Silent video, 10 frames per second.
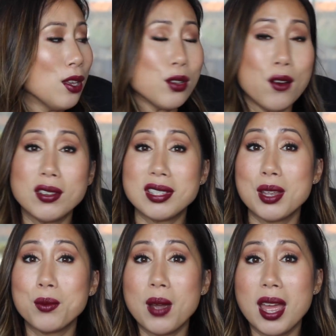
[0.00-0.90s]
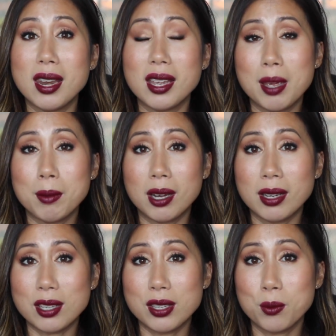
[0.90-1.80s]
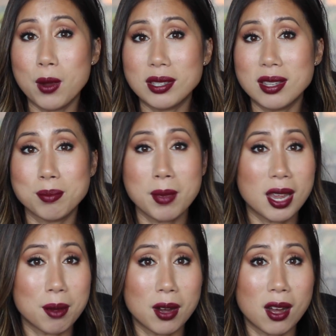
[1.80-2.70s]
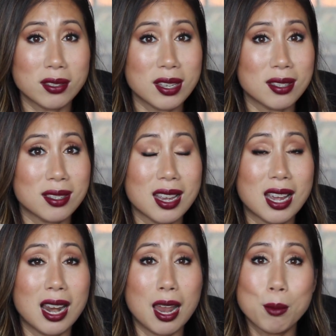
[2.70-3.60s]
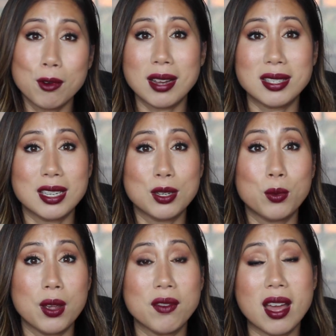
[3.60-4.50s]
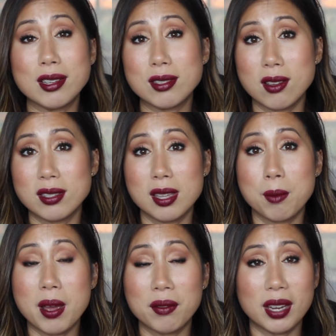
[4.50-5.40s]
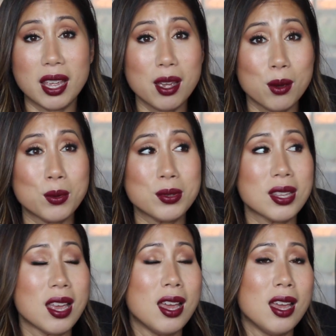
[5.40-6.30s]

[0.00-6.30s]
So obviously when Kim Kardashian West's makeup artist collaborated with Anastasia Beverly Hills,